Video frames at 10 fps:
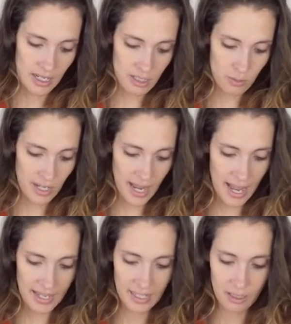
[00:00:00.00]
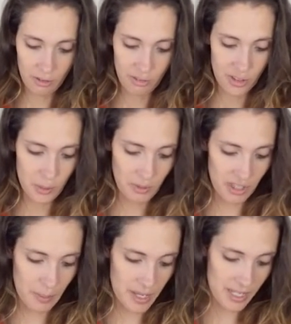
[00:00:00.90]
I just want to add in a few
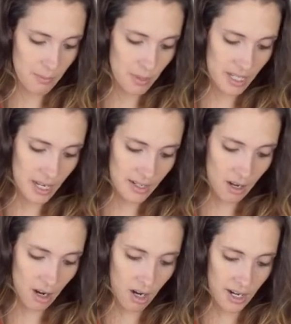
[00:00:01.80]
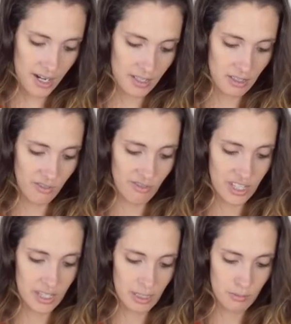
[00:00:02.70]
of them. It can be kind of hard to
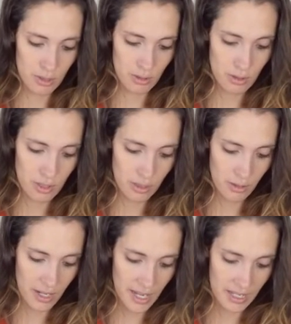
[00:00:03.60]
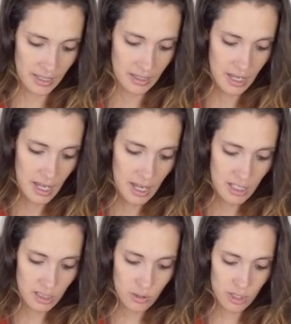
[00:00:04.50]
fit them, so you can go ahead and
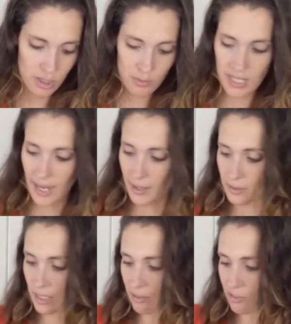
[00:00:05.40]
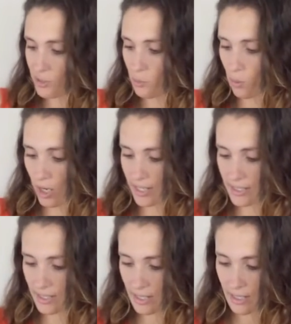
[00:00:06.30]
squish them down if you want.